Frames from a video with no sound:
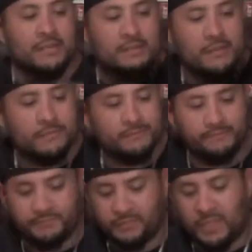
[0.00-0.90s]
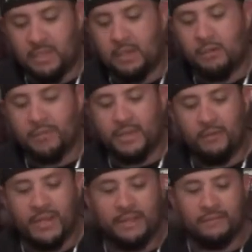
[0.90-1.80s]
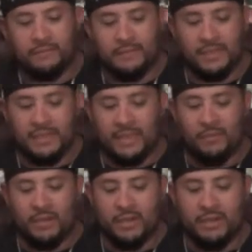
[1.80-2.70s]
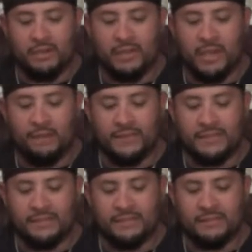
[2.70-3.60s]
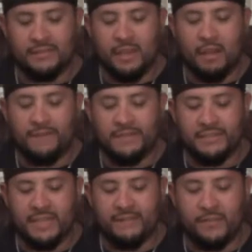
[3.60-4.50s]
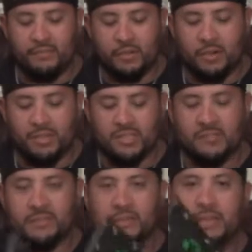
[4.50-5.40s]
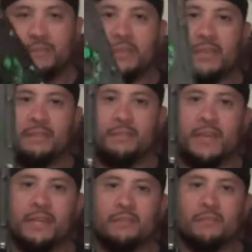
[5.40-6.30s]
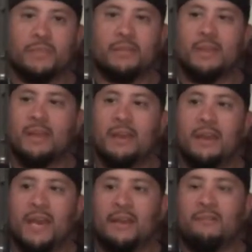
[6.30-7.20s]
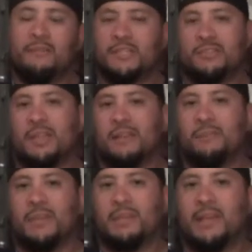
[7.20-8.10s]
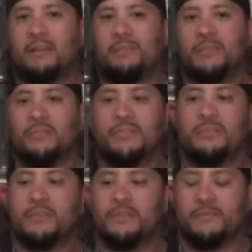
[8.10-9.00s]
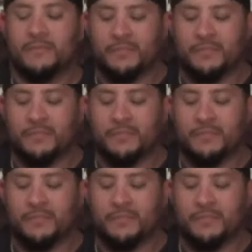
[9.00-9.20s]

So, oh, by the way, it came with the health and safety precautions booklet, but not the manual. But I know eventually I can pick that up loose somewhere.